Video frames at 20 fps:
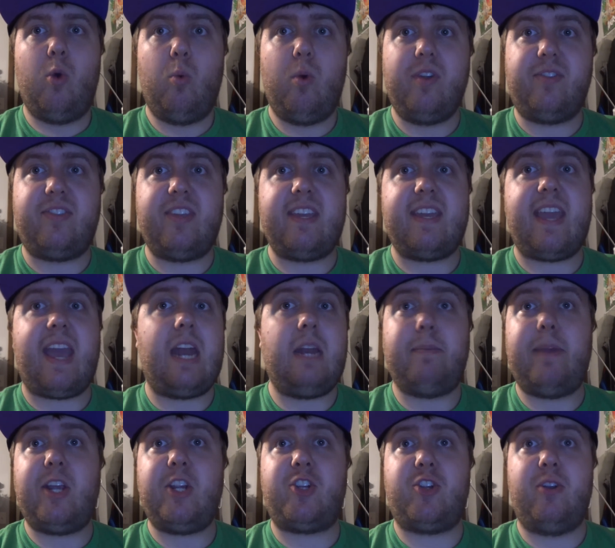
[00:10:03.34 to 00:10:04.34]
with the
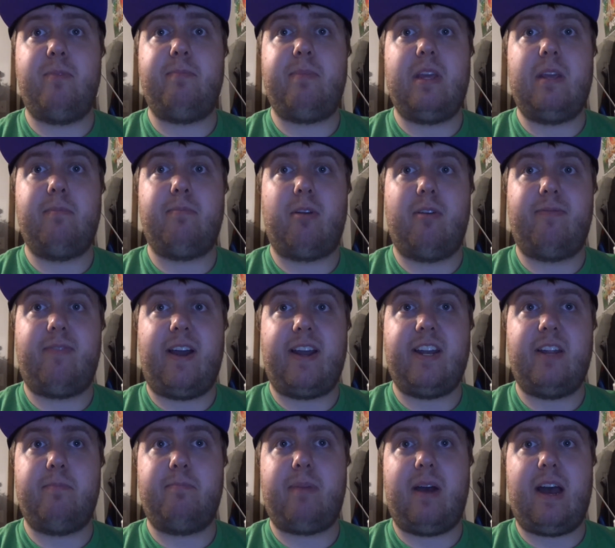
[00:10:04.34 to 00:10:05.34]
animation being
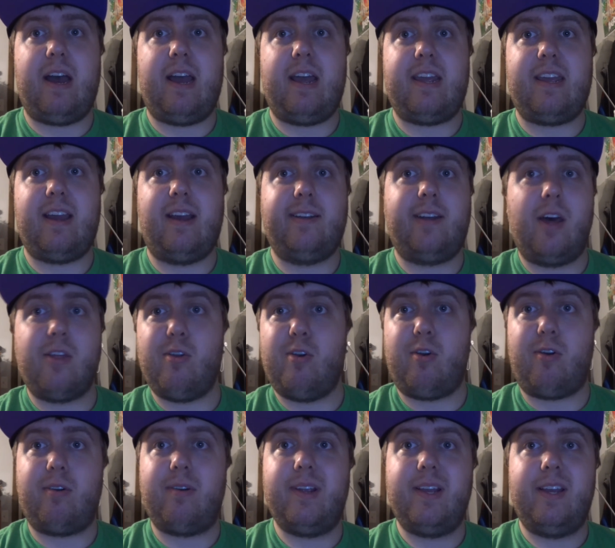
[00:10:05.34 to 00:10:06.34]
provided by
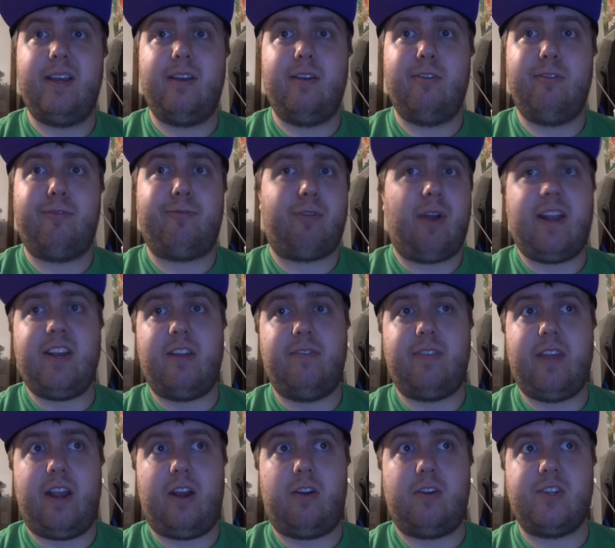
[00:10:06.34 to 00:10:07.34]
another friend of
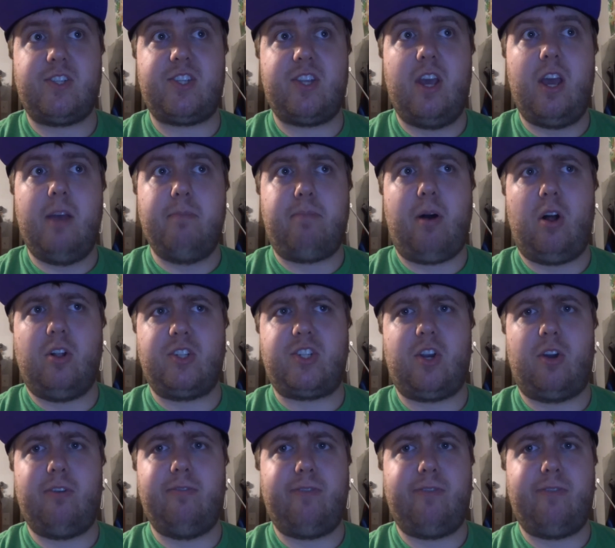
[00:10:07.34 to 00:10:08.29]
theirs, Paul ter